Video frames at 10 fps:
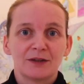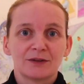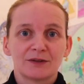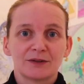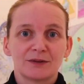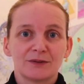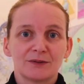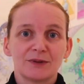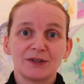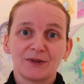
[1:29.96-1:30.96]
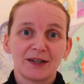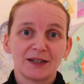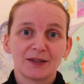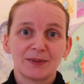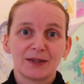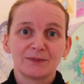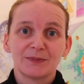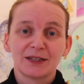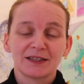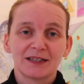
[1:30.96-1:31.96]
So when you think about
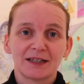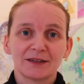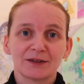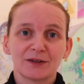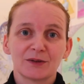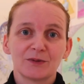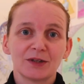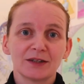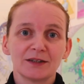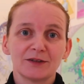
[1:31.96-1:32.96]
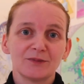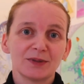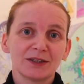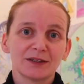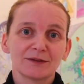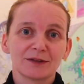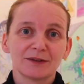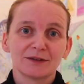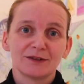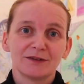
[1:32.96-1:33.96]
making art, what kind of
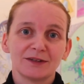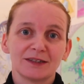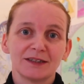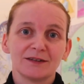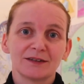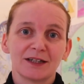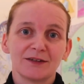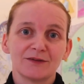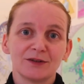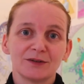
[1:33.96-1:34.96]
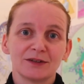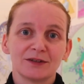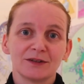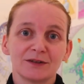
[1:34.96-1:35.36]
materials do you see yourself using?